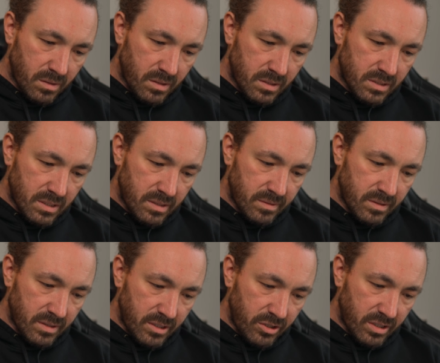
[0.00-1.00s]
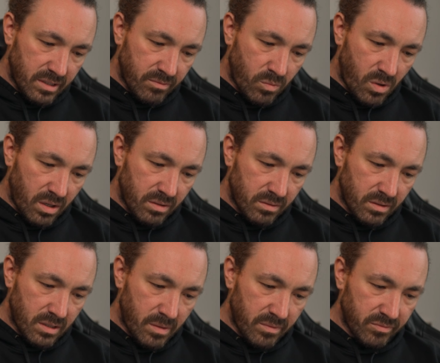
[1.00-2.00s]
That's it. And then you can have one
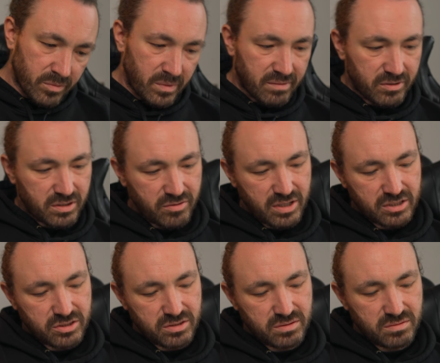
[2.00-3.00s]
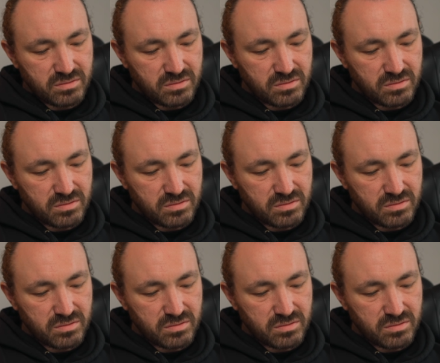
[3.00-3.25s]
coming from the other direction.